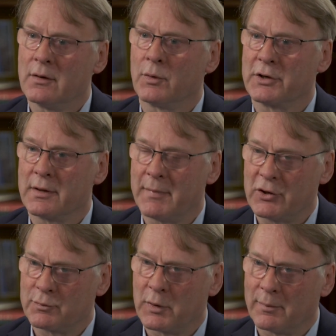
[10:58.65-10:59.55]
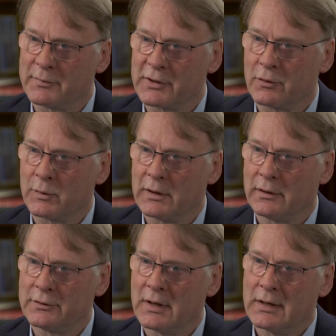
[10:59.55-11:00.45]
What are the major problems in the
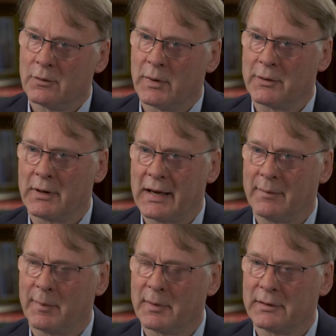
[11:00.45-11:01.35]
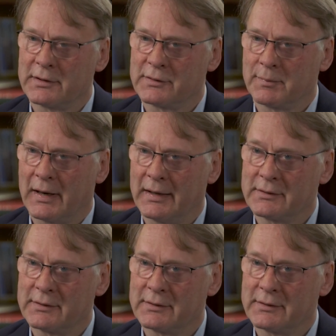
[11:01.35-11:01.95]
world? Where do our capabilities play?